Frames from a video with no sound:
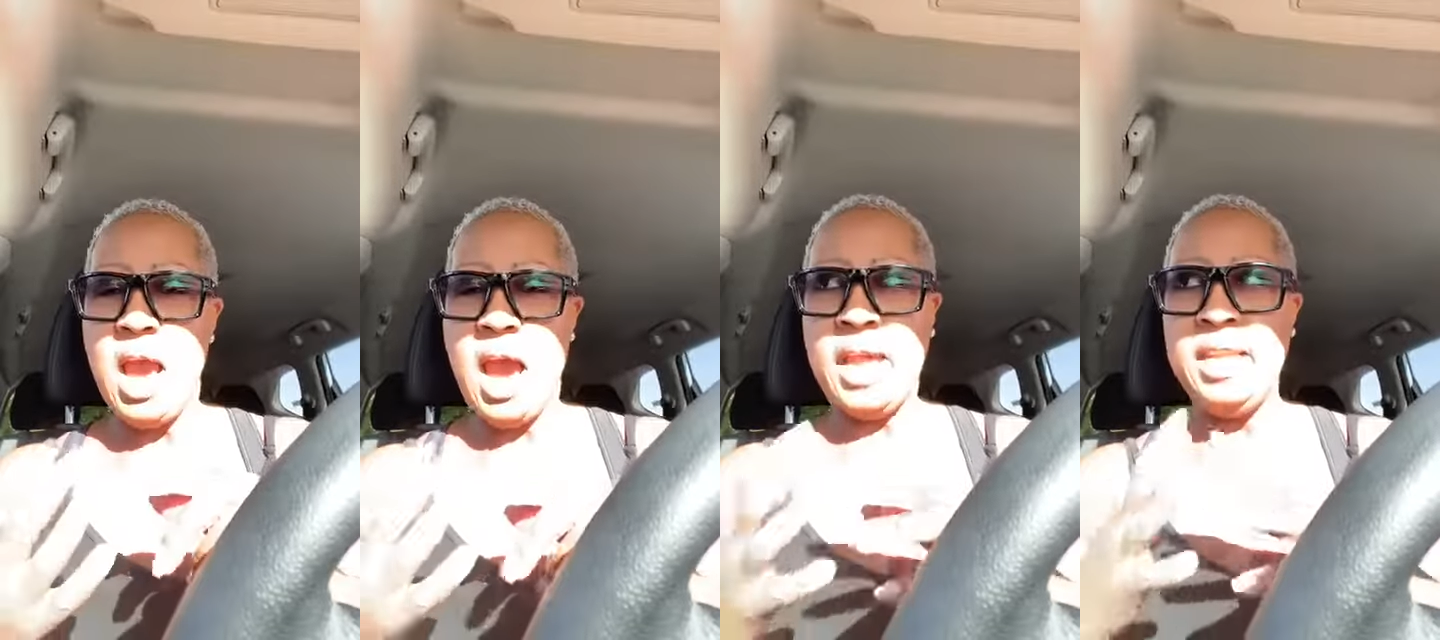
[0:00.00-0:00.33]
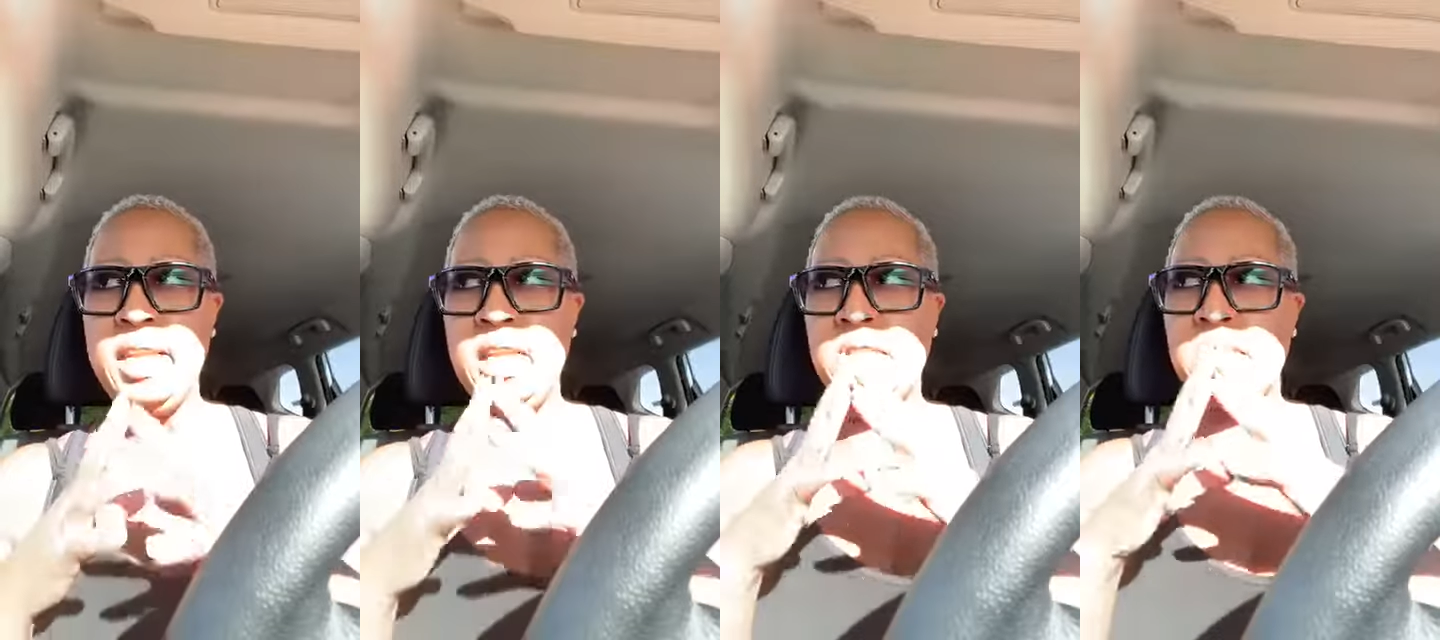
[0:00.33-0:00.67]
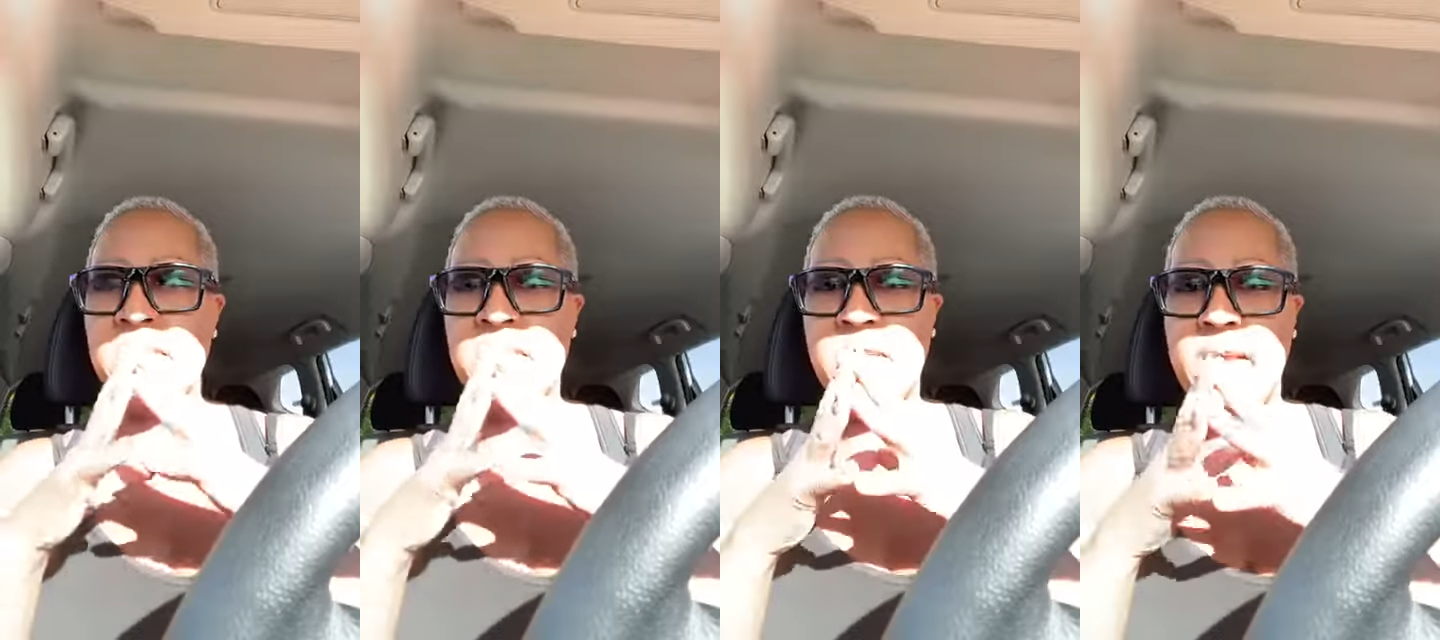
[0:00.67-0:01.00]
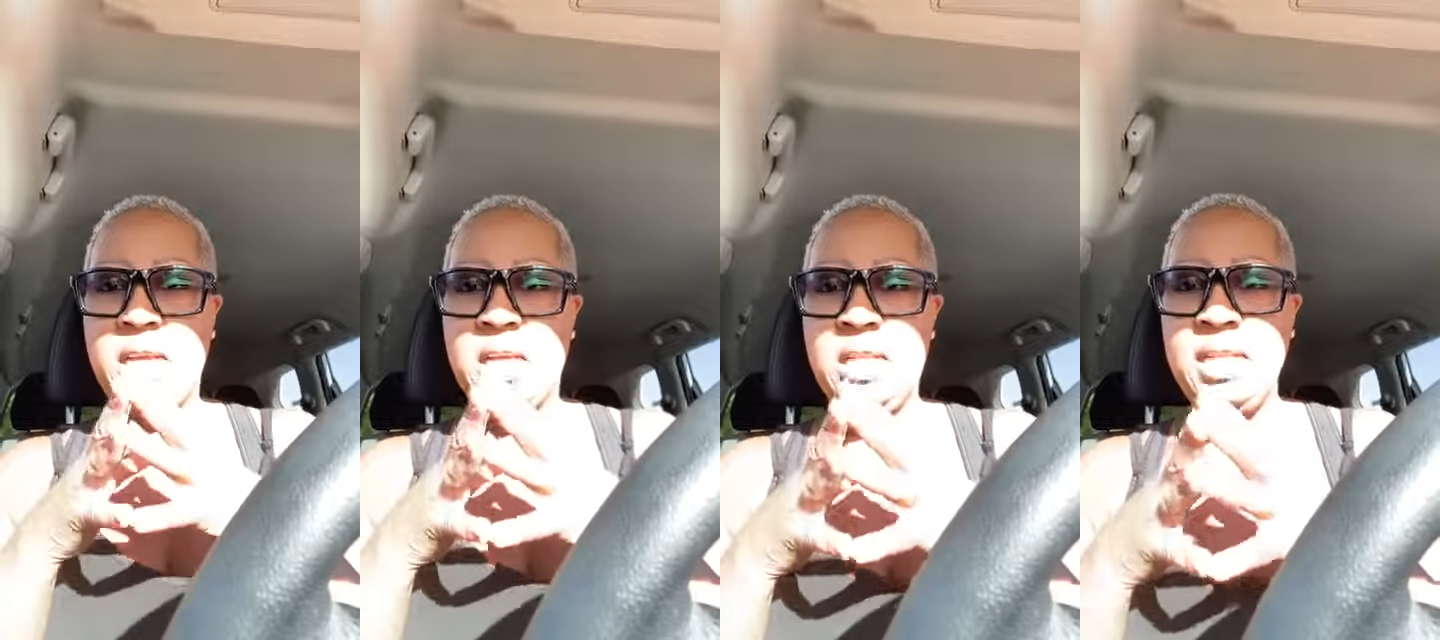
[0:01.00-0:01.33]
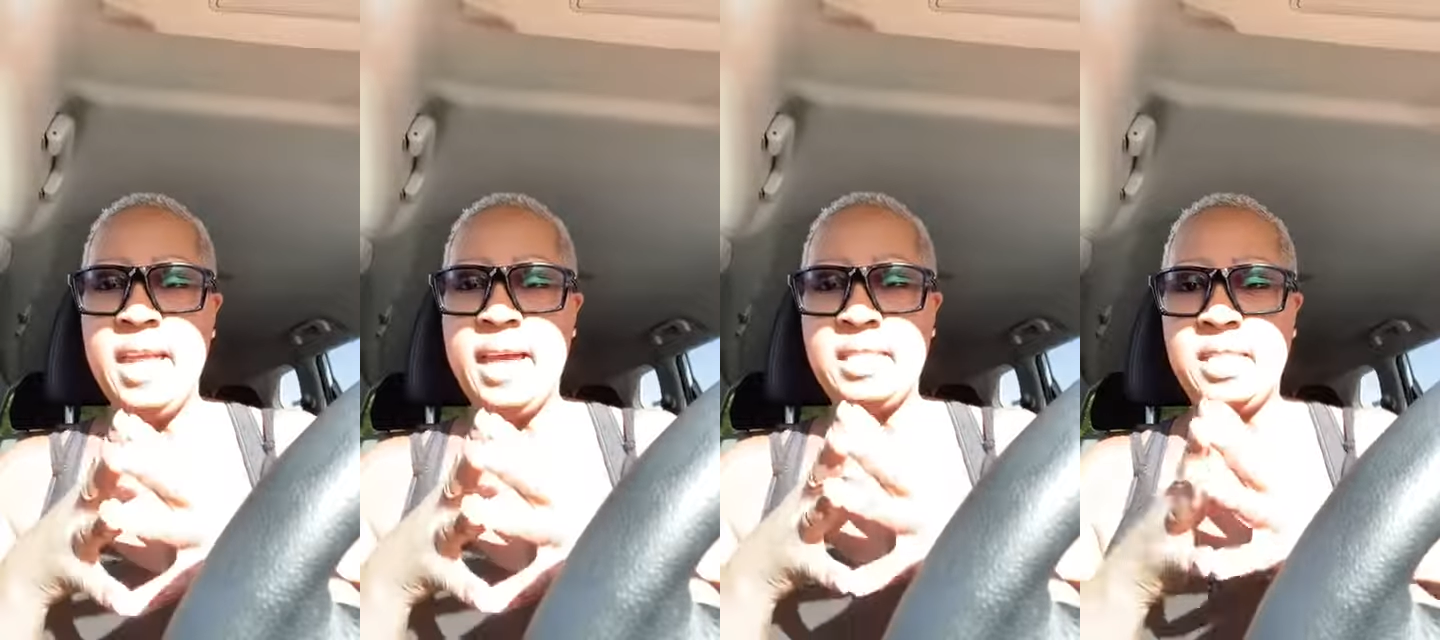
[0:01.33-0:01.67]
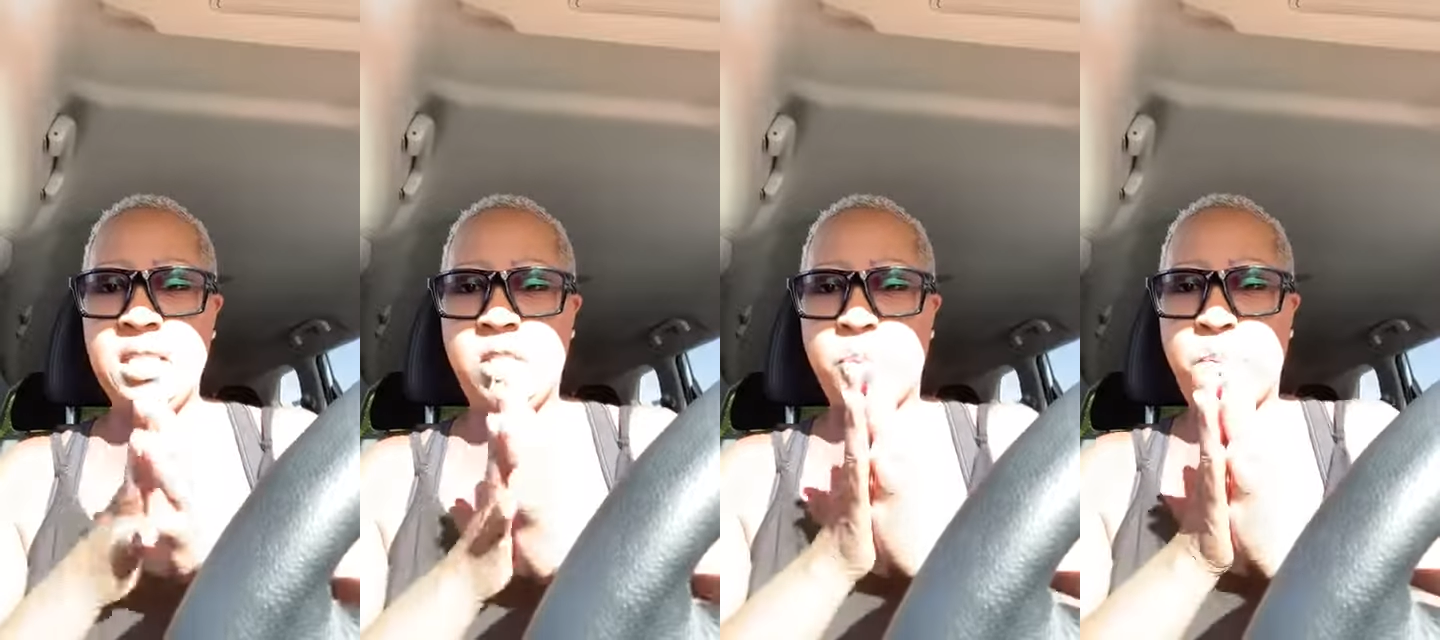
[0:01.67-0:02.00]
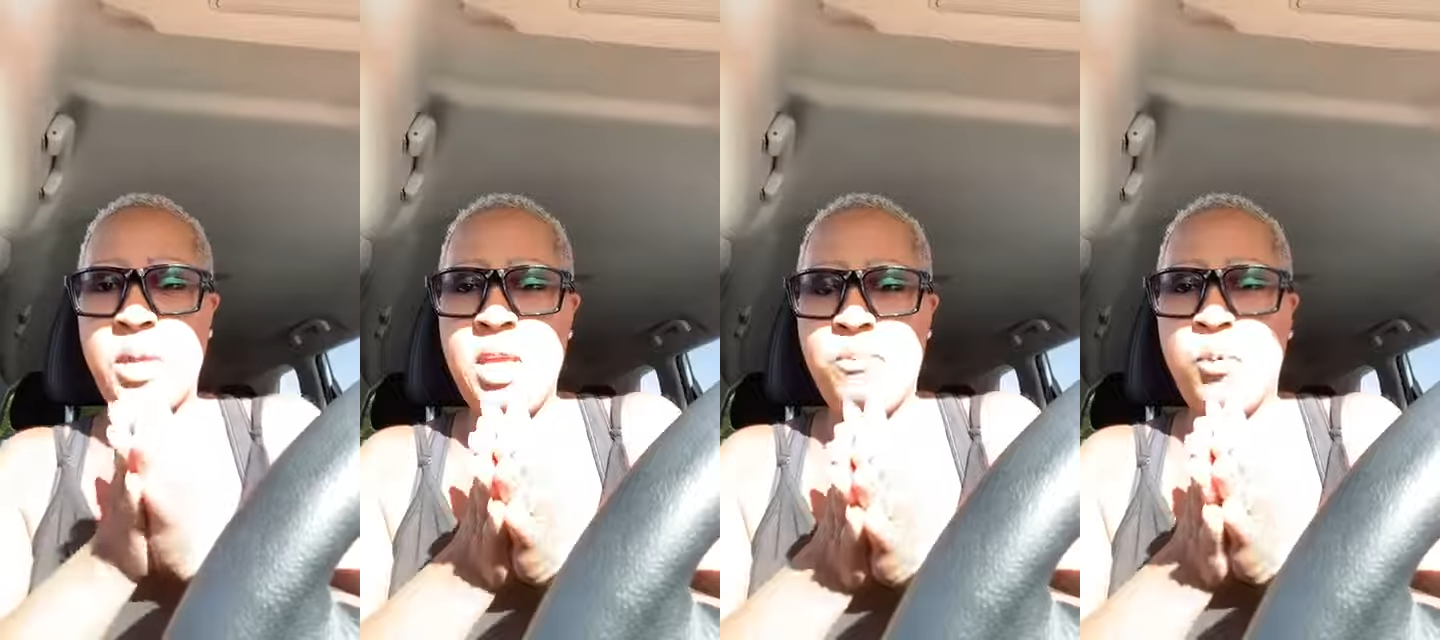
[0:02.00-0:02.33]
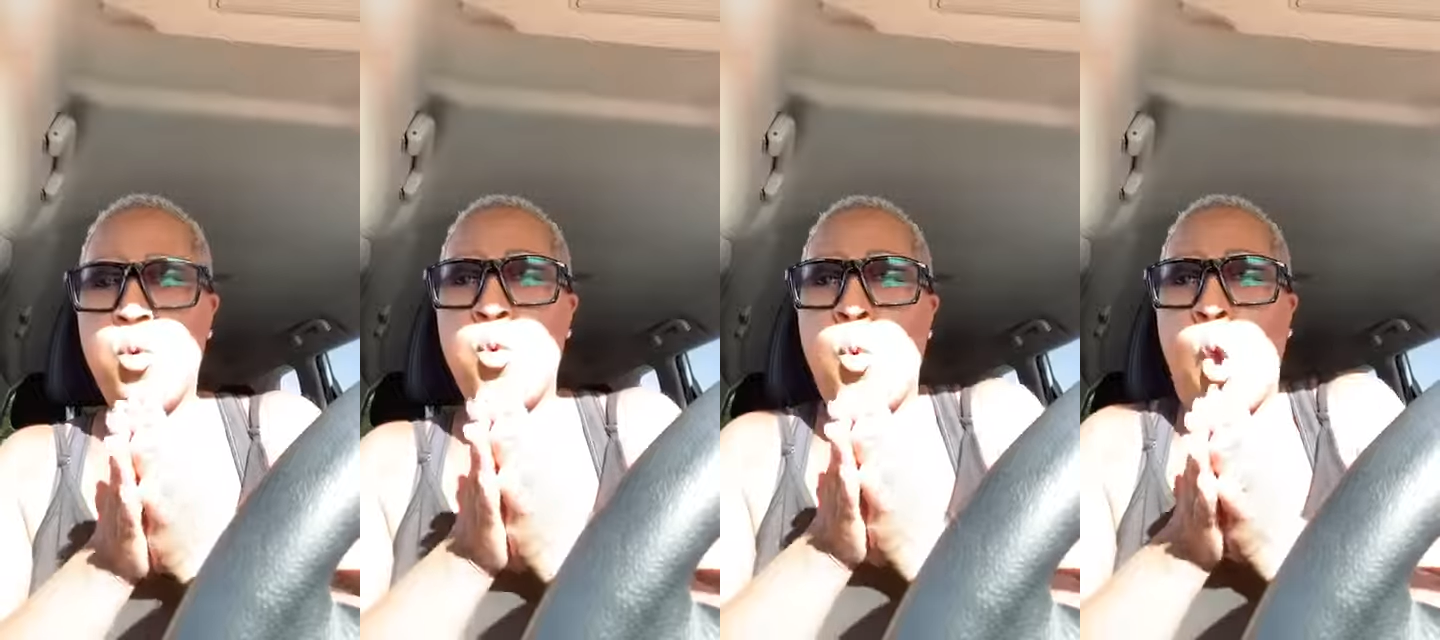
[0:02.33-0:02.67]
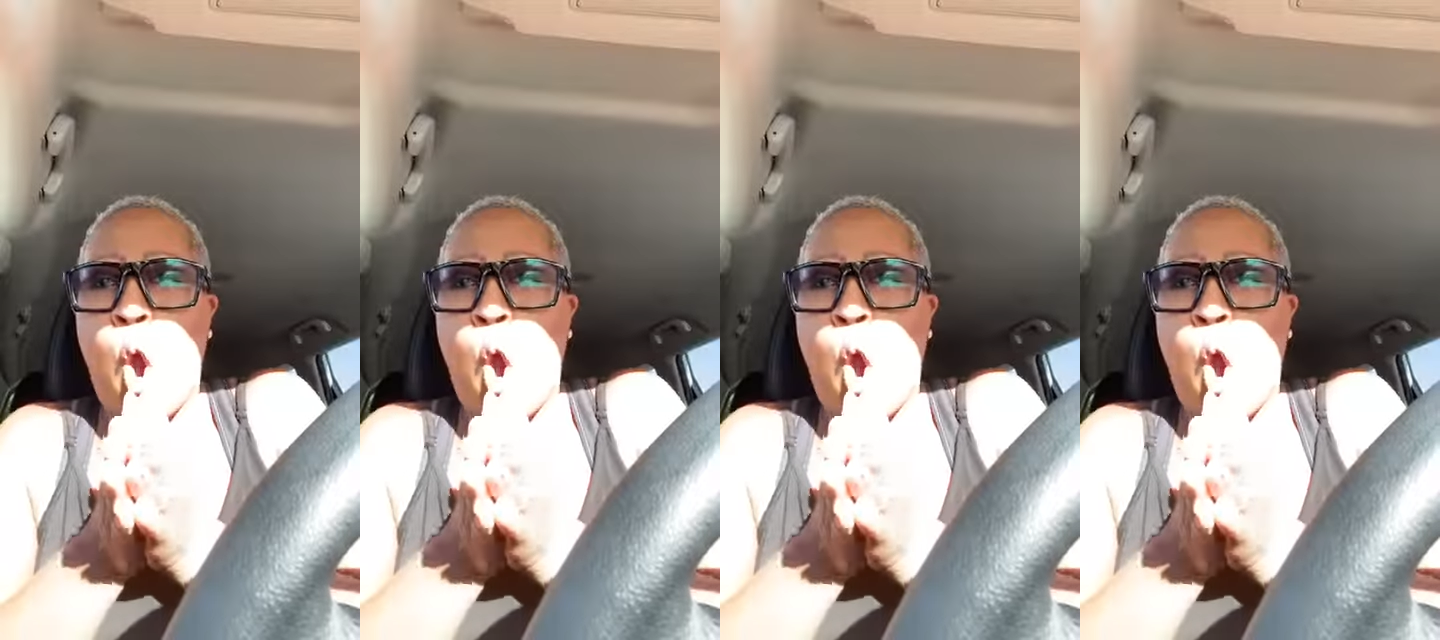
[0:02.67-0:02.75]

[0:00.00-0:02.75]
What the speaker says: I need to stay connected to people who